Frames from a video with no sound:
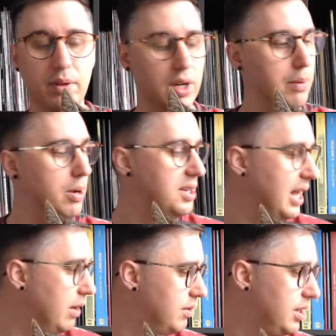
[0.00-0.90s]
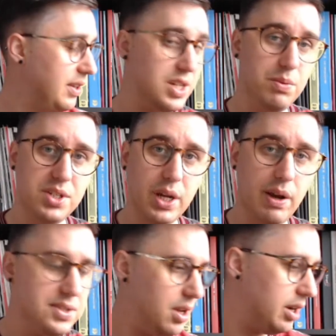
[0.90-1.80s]
I'm going to put her down. She wants to go
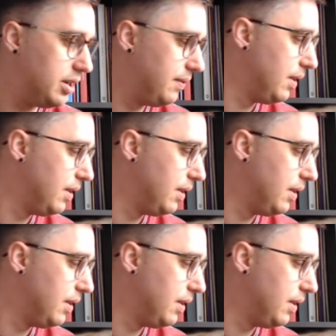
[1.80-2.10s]
outside.